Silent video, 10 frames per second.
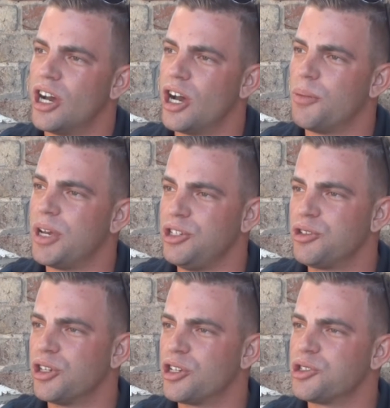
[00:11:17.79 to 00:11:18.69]
And you
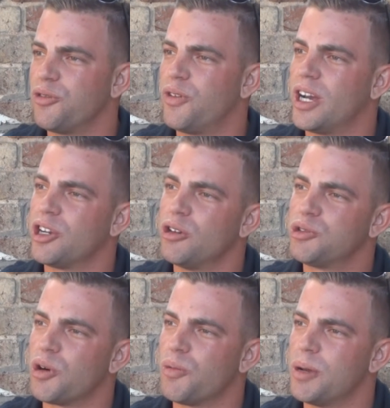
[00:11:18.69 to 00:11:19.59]
can also go
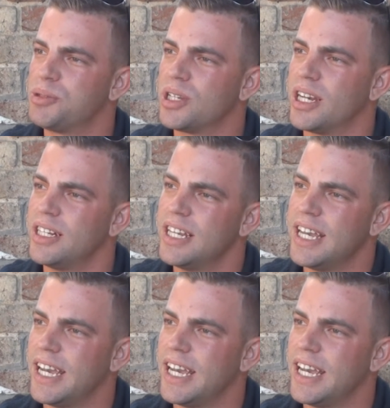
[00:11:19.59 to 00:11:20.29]
to our website